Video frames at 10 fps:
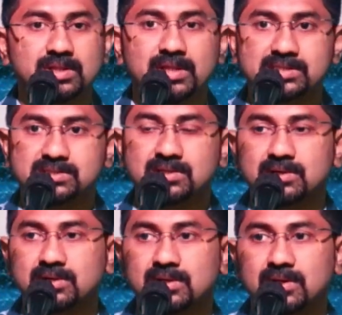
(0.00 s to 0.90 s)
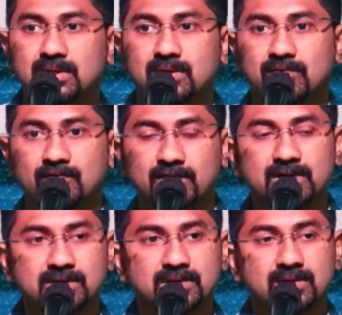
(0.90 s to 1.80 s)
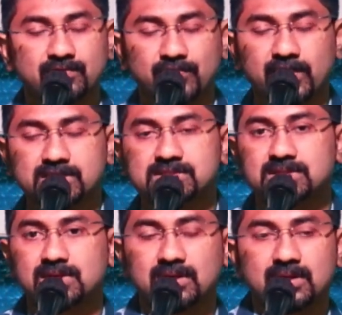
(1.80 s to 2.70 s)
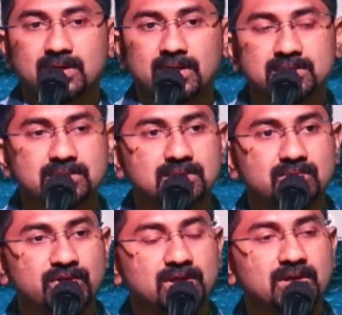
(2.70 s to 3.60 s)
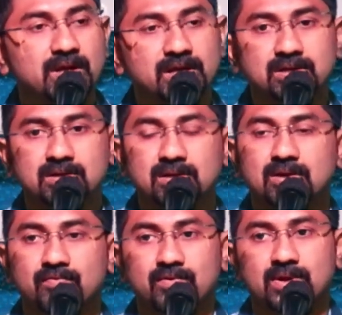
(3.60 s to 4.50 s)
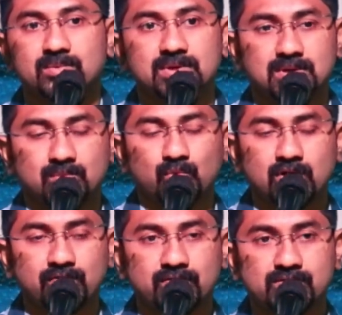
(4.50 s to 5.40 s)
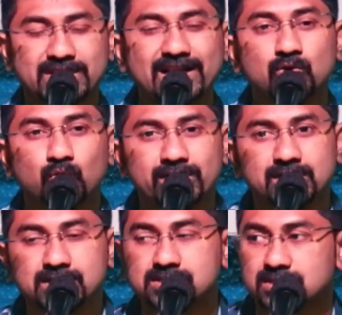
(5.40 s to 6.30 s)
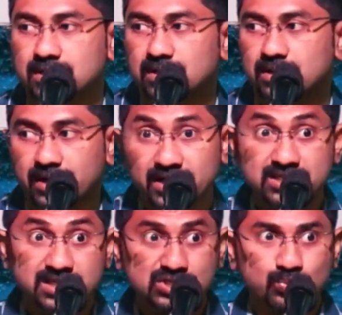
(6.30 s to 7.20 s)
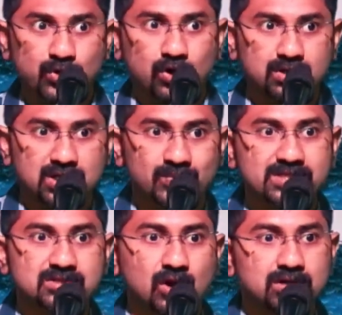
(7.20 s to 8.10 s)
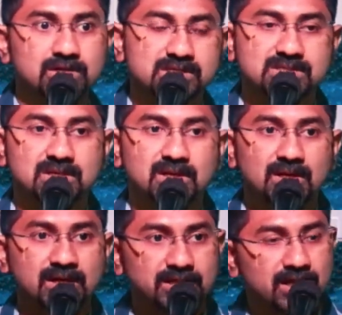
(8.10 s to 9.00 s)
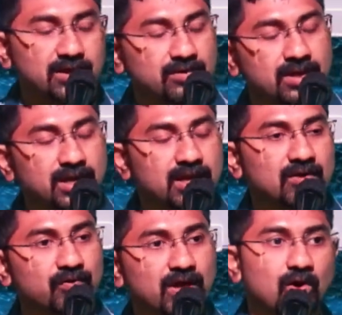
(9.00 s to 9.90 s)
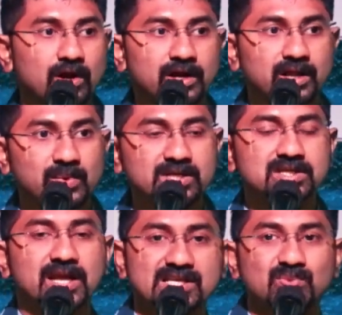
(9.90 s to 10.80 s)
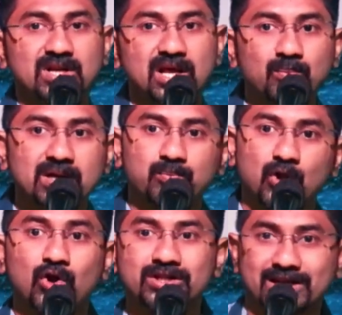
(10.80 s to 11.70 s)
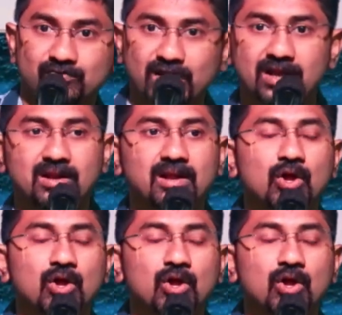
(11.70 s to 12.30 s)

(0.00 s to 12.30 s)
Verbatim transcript: that's the word uh, phrase rather we get it from the book of uh, second corinthians uh, regions beyond that means not just in the area where already ministry has been done but beyond that where